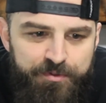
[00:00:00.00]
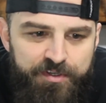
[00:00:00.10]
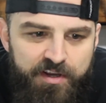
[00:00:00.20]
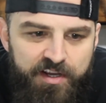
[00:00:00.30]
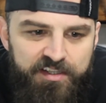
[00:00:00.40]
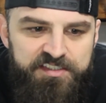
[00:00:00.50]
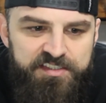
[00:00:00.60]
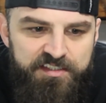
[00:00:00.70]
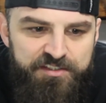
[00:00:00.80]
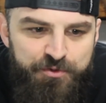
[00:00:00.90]
but not
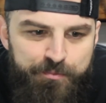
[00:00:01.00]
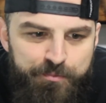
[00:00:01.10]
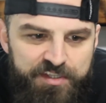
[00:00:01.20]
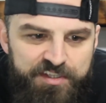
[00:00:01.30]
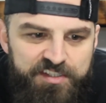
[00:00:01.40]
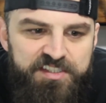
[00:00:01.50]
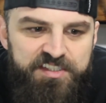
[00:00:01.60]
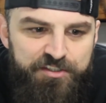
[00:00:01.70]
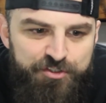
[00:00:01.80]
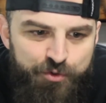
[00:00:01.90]
listening to opinions and
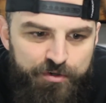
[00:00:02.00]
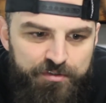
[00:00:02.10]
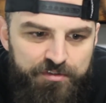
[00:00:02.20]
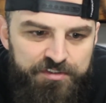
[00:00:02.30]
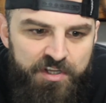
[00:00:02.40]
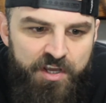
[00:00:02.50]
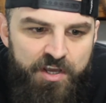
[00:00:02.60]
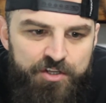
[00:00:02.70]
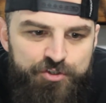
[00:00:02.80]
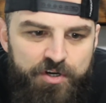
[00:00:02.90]
editorials.
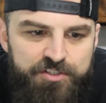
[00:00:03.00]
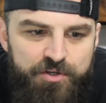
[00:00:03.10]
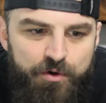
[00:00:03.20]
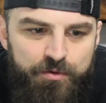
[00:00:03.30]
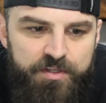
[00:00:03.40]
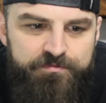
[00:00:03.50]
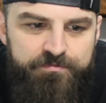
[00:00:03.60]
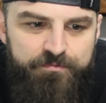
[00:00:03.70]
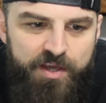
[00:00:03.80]
Trying to only